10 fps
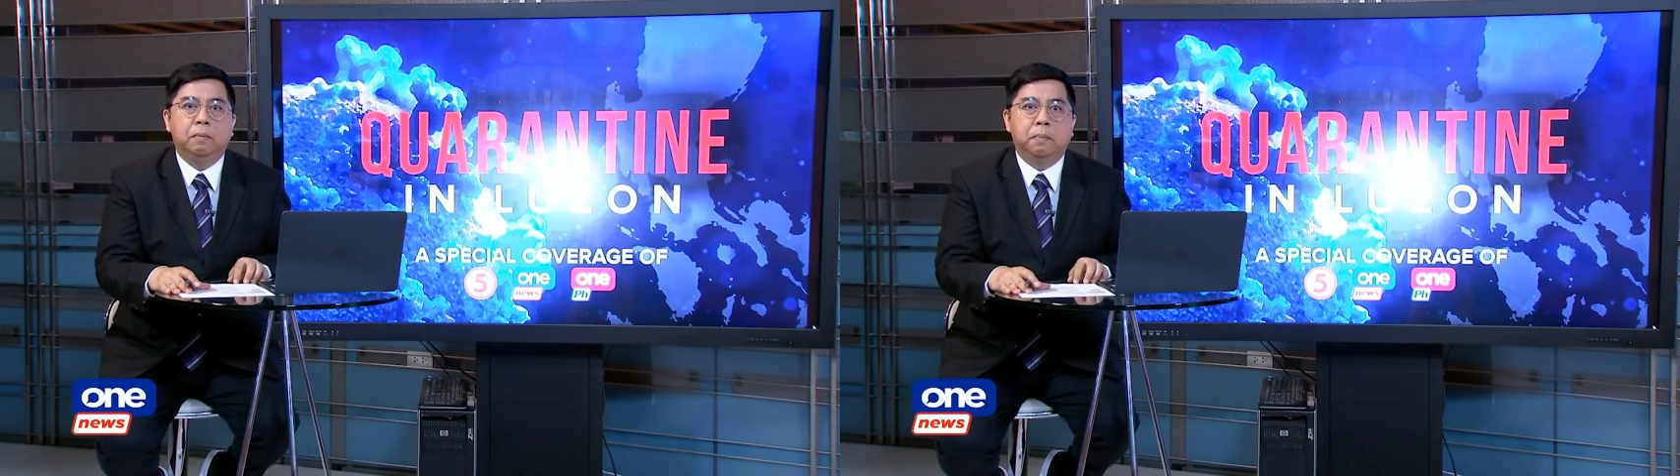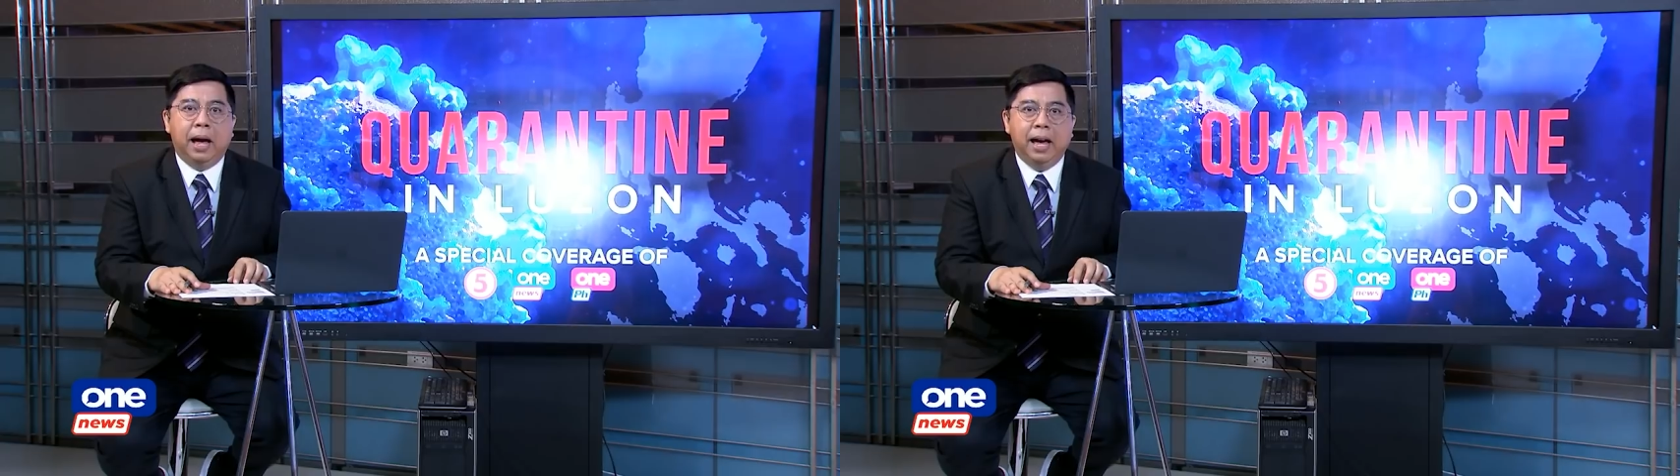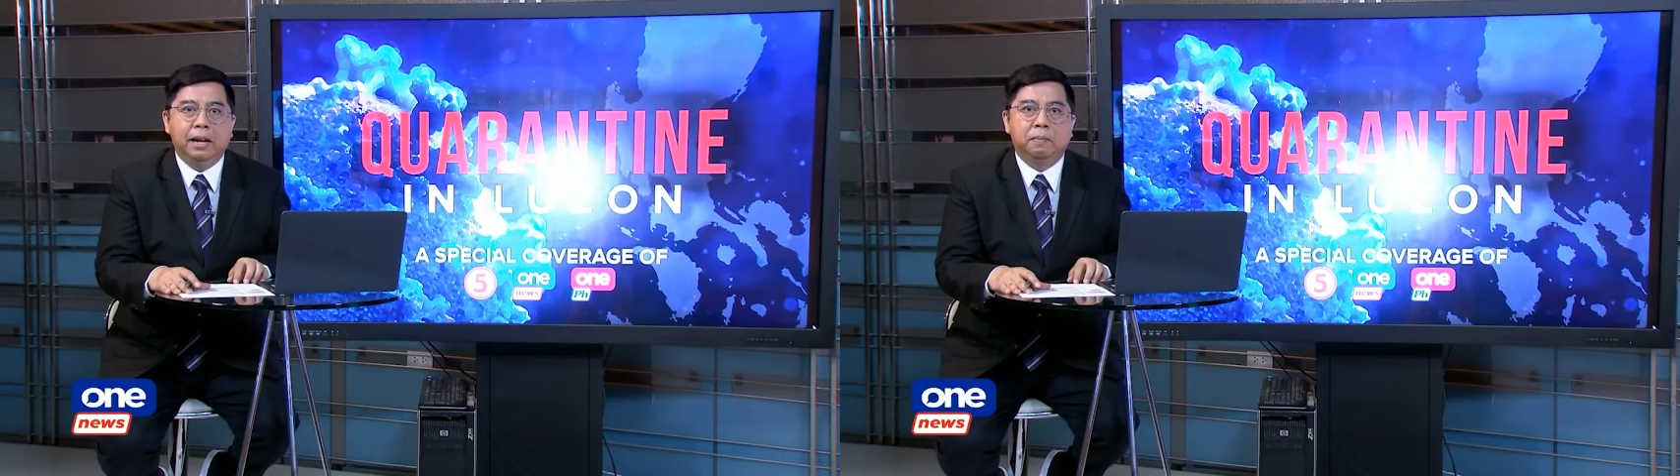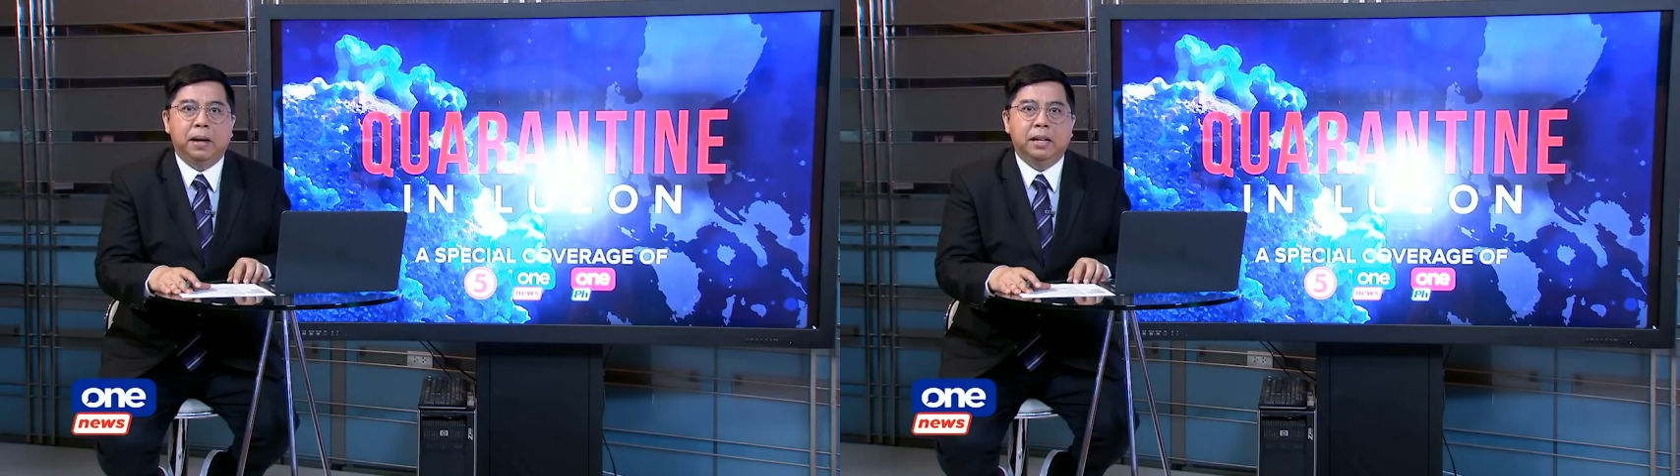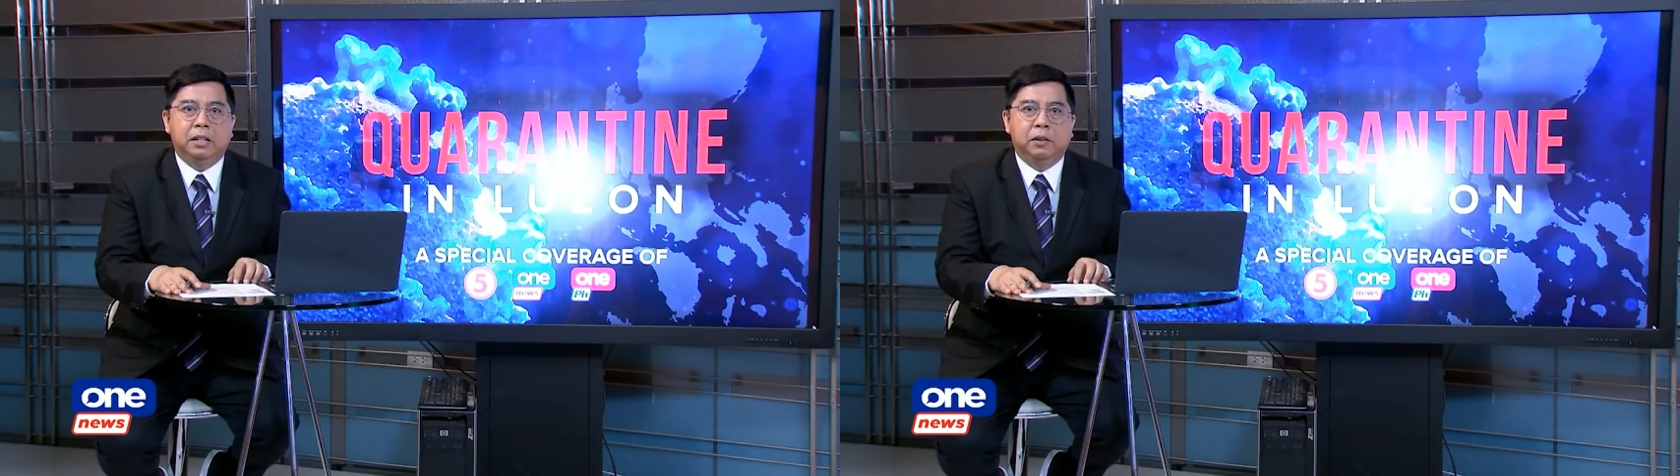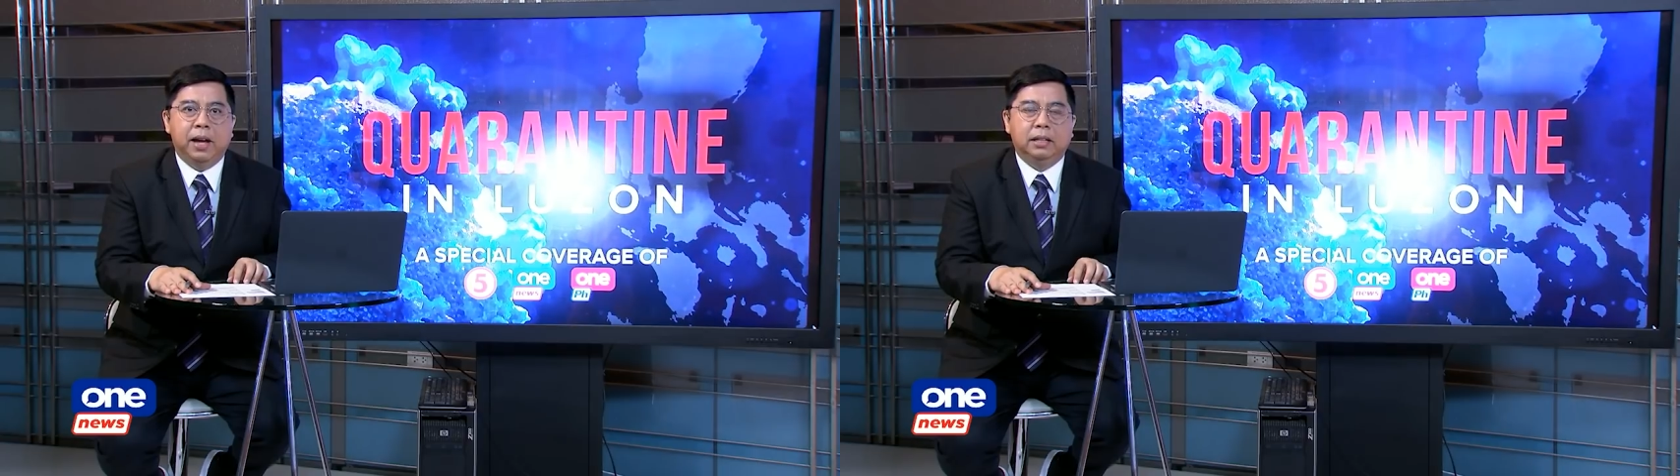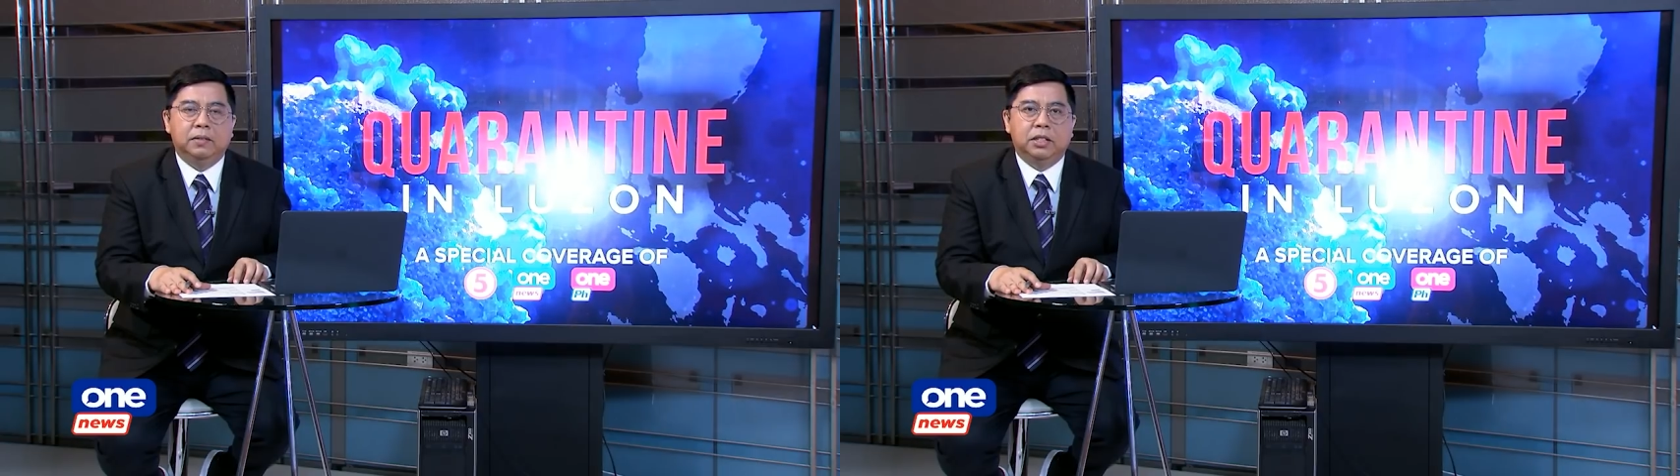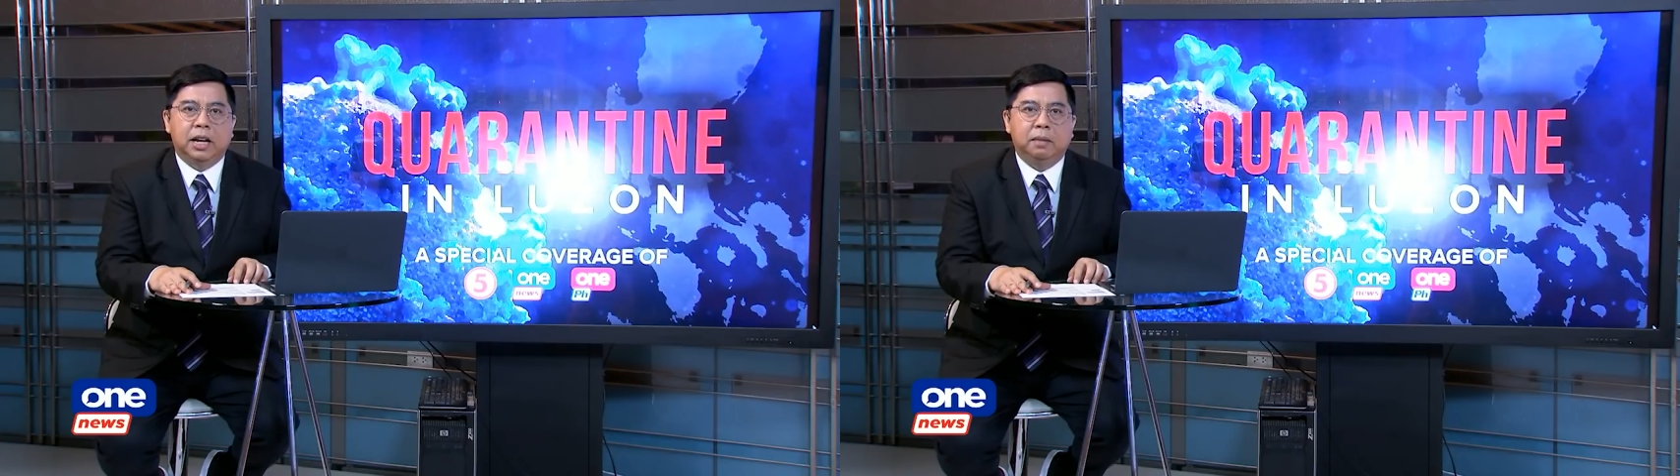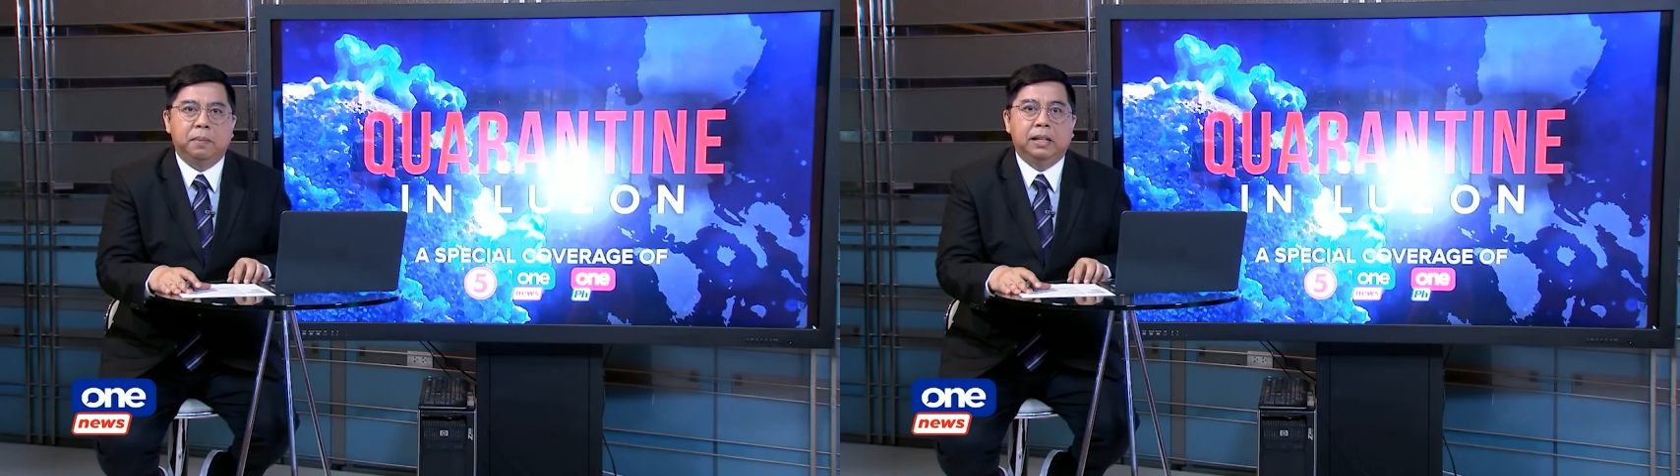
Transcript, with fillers: abide by the directives set by